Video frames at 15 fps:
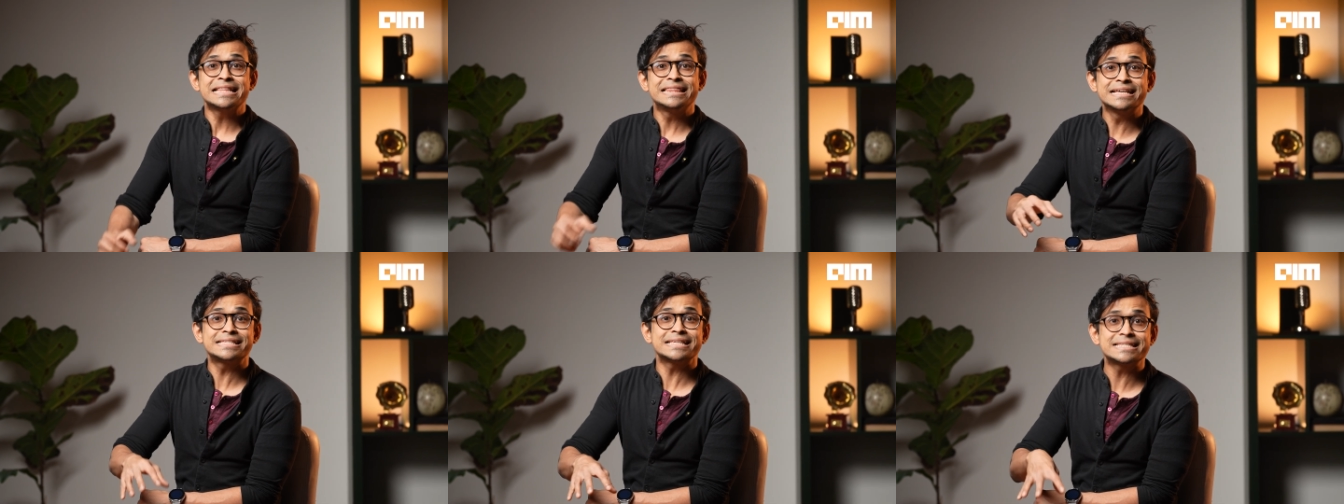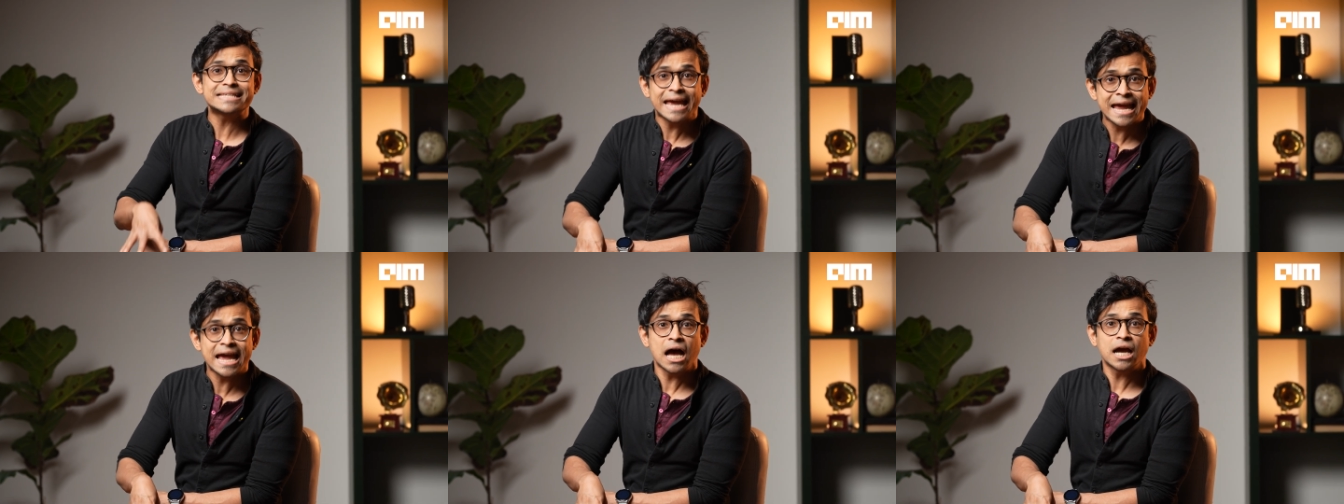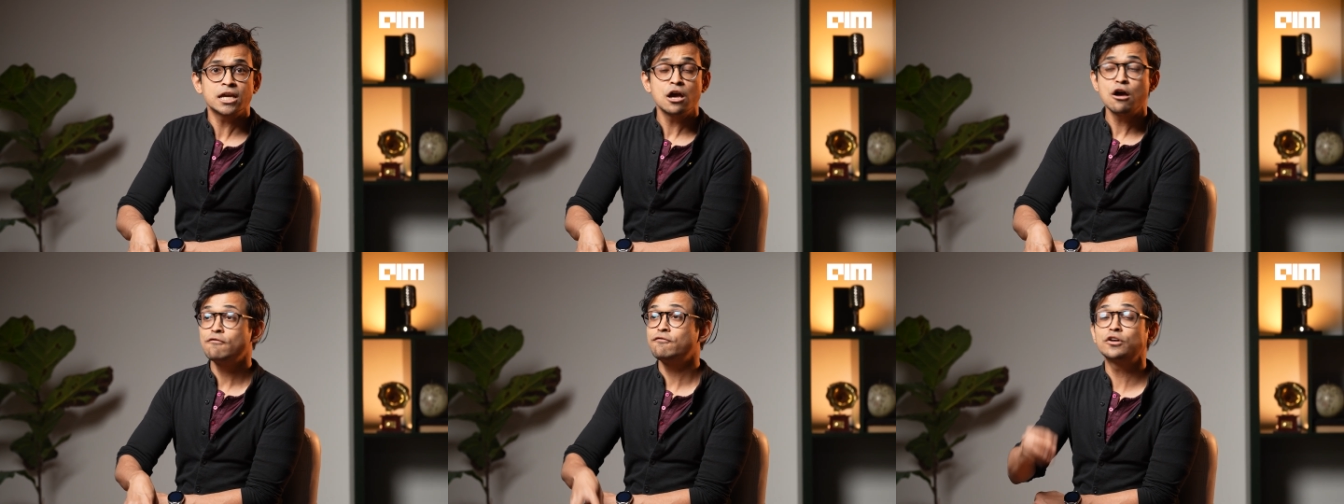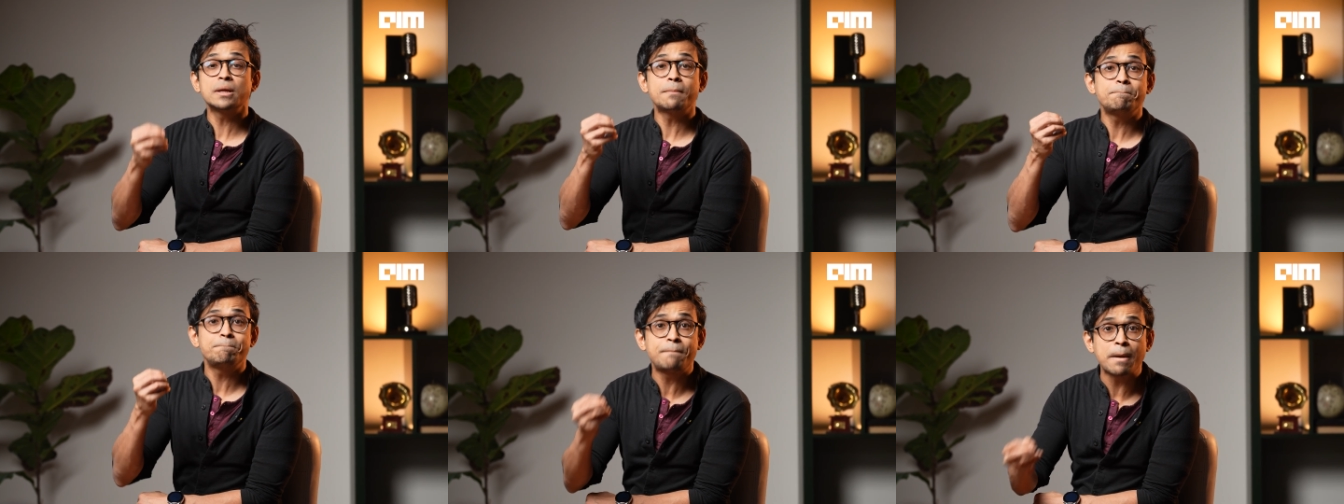This is AI for
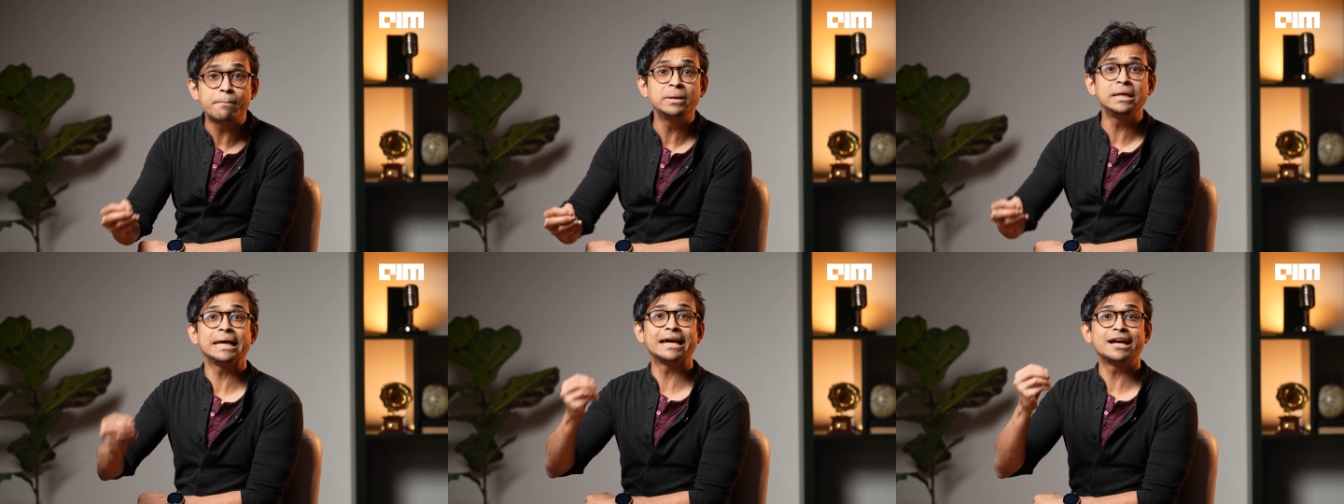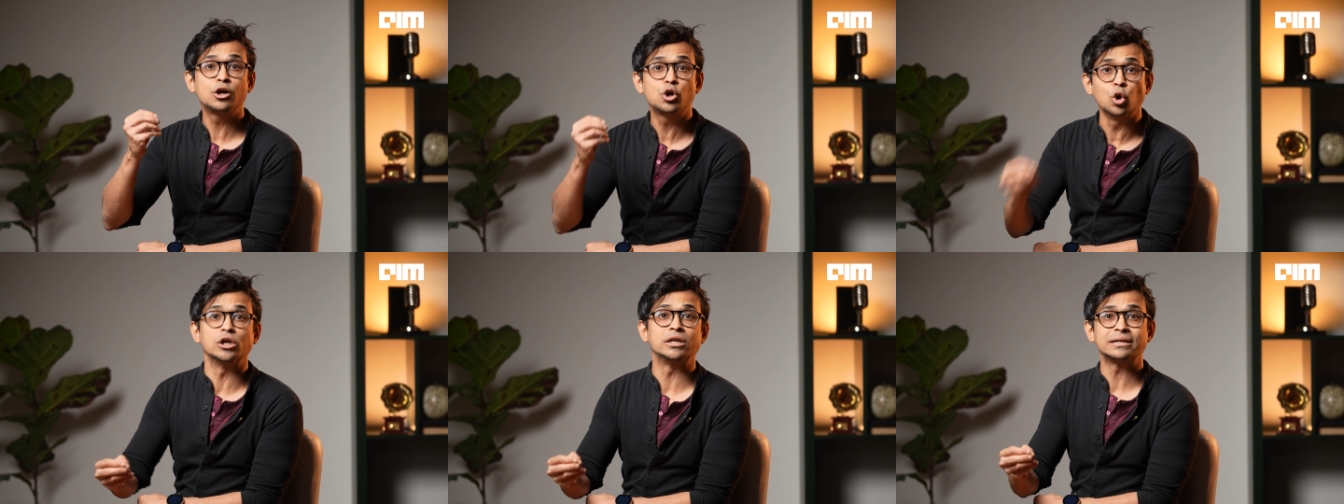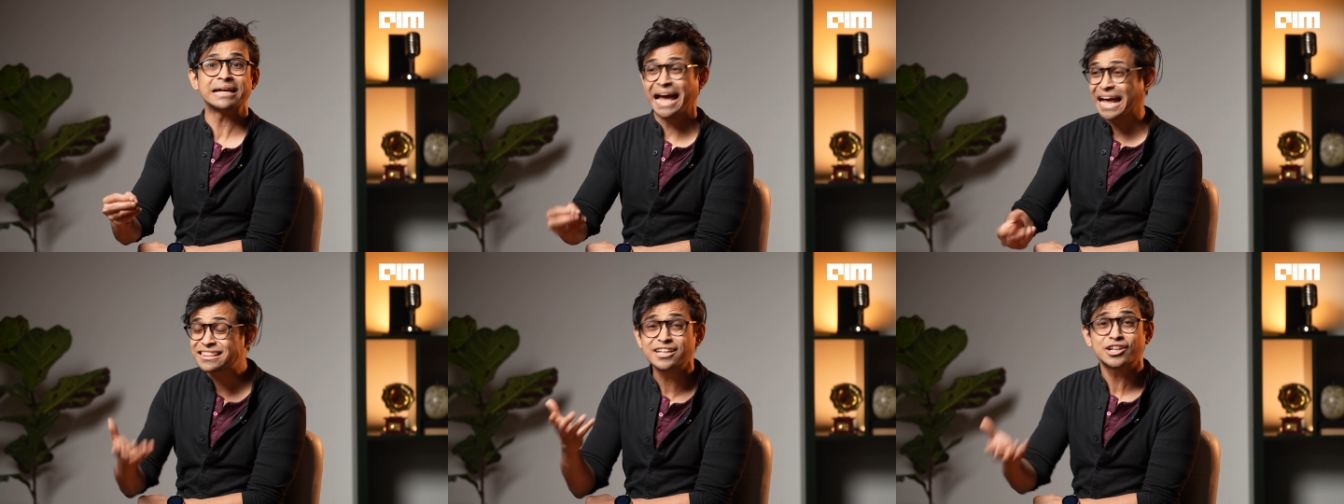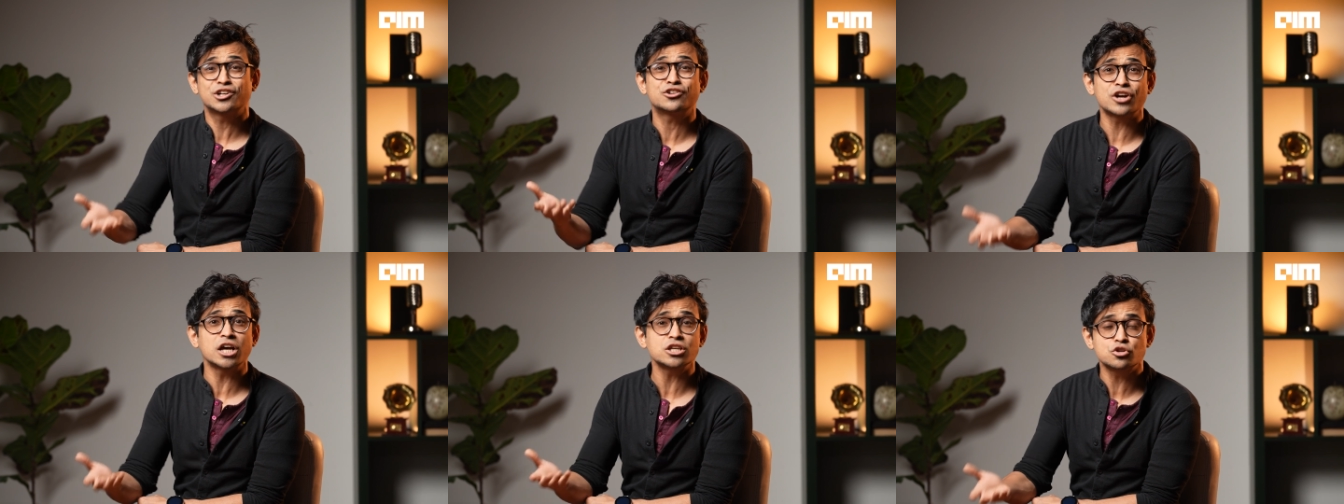the public good at the
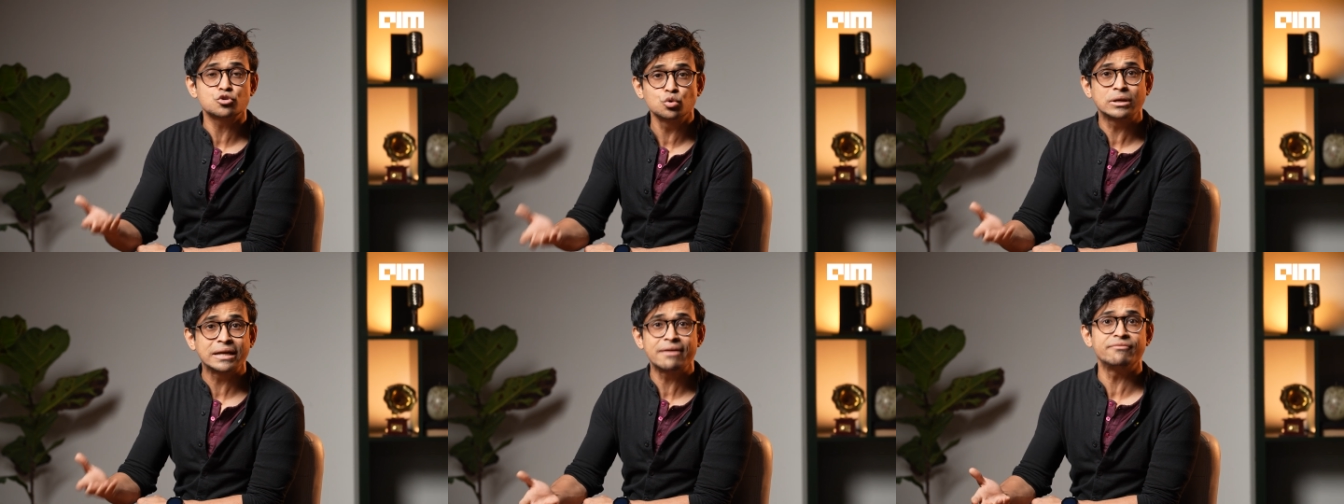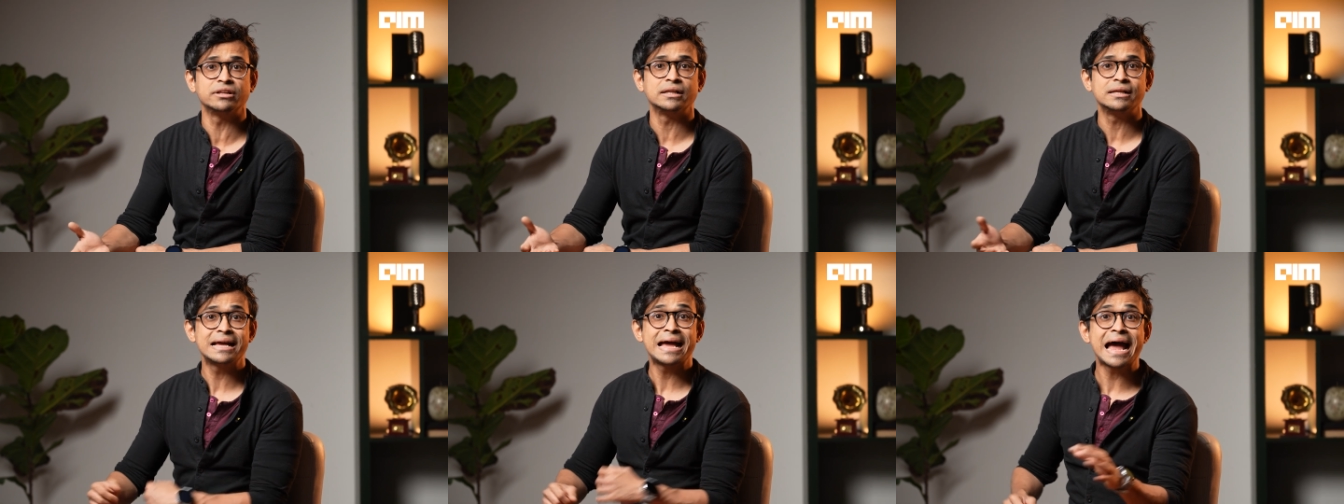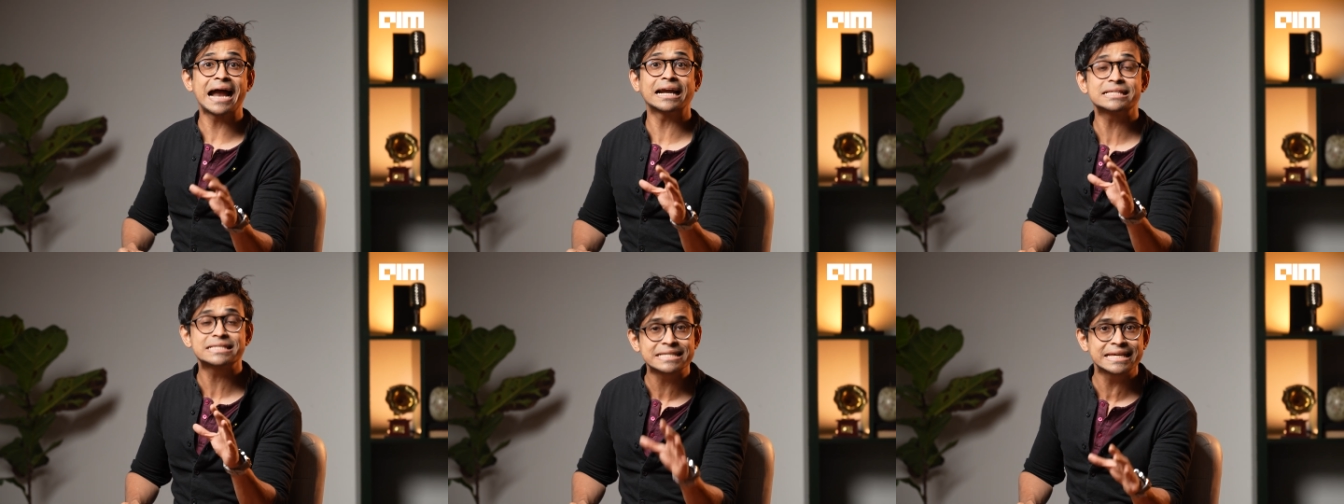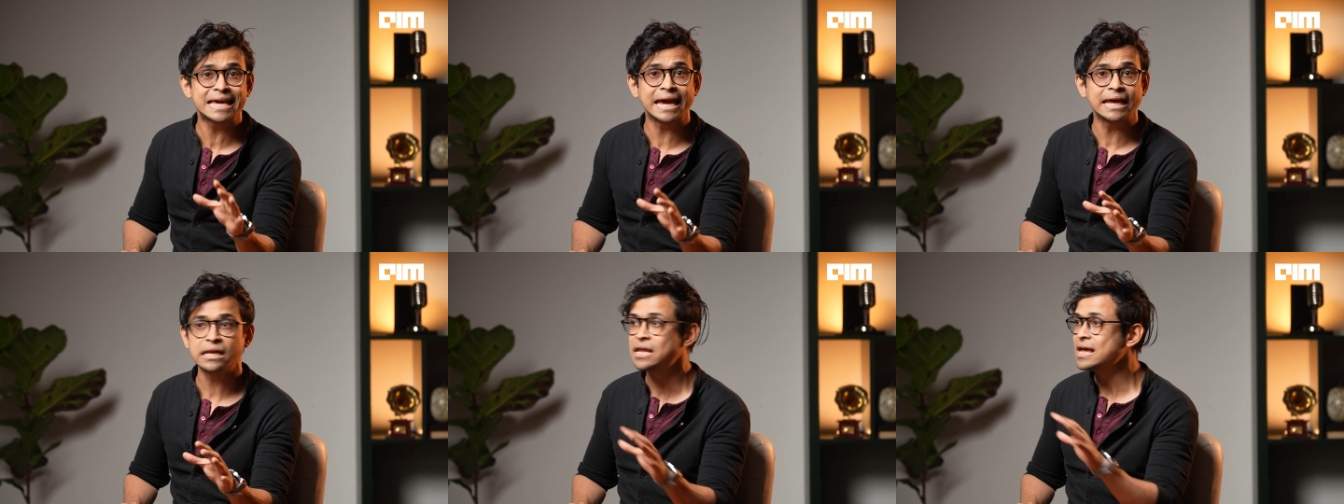grassroots level, at a
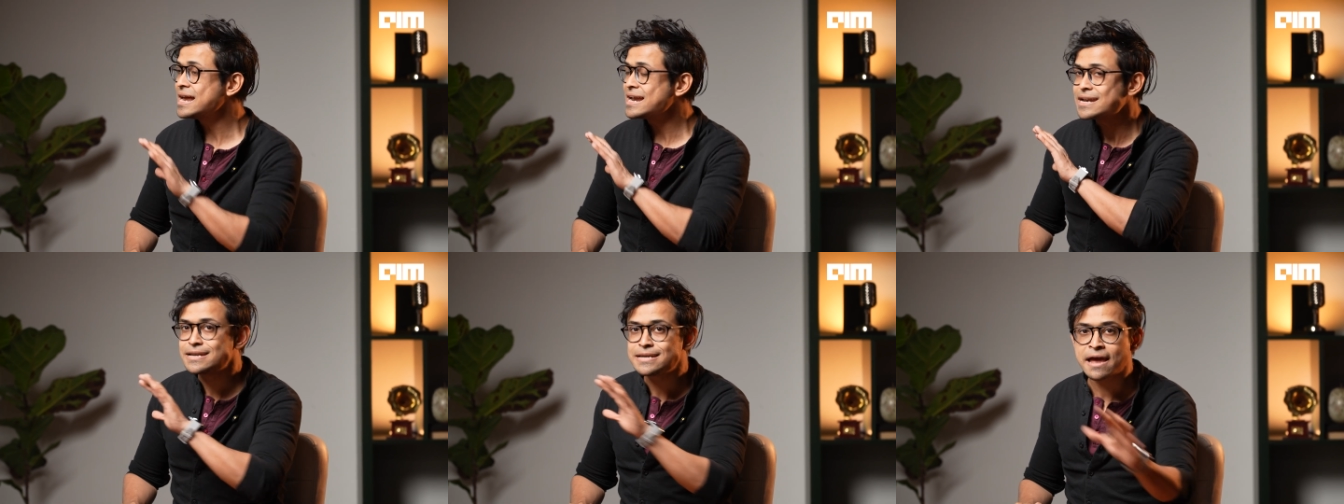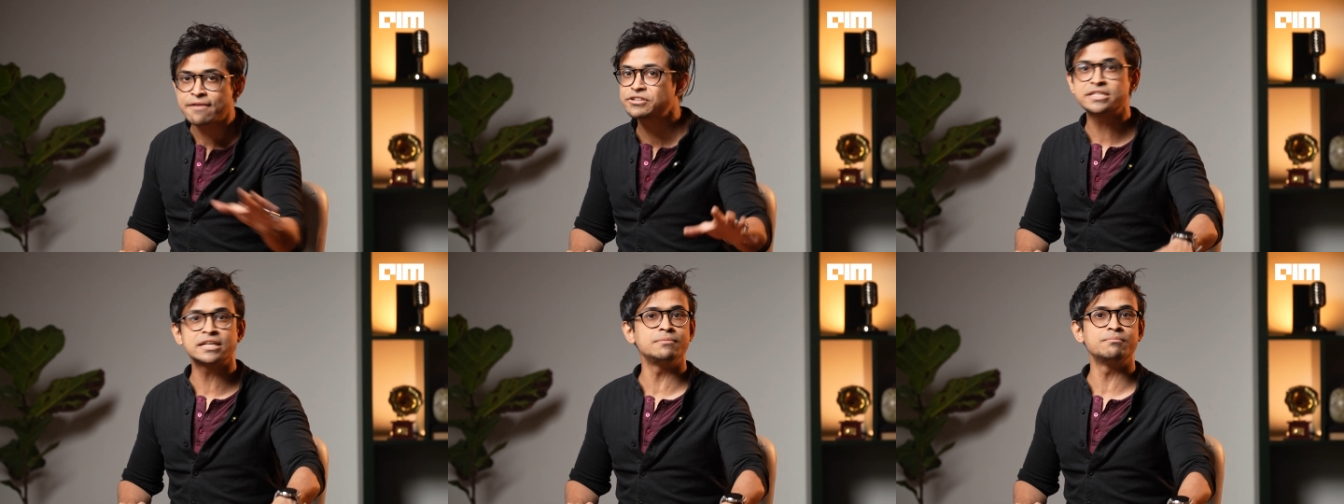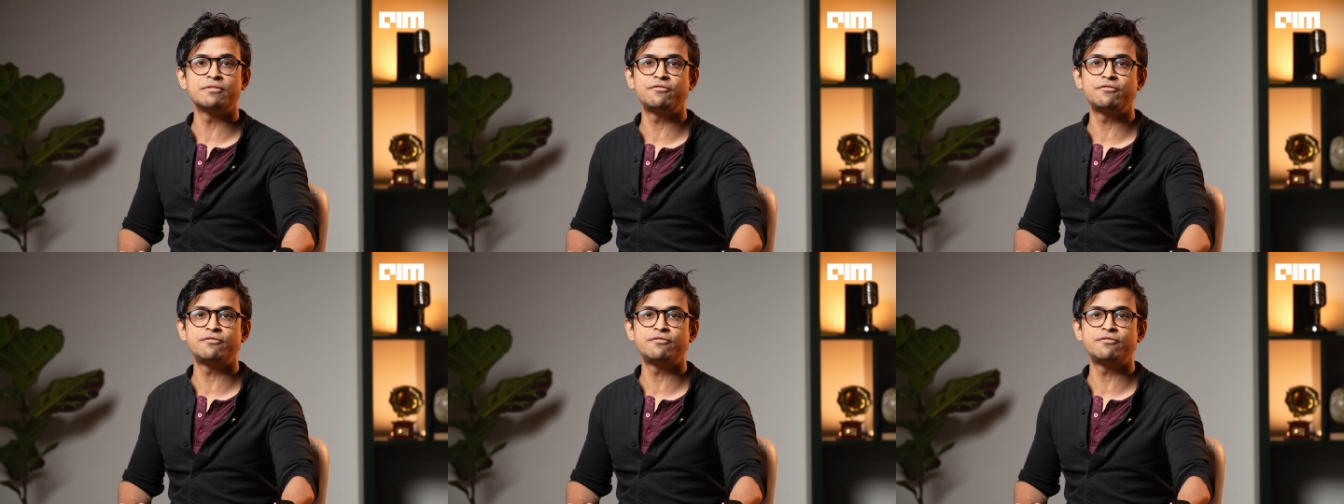scale never seen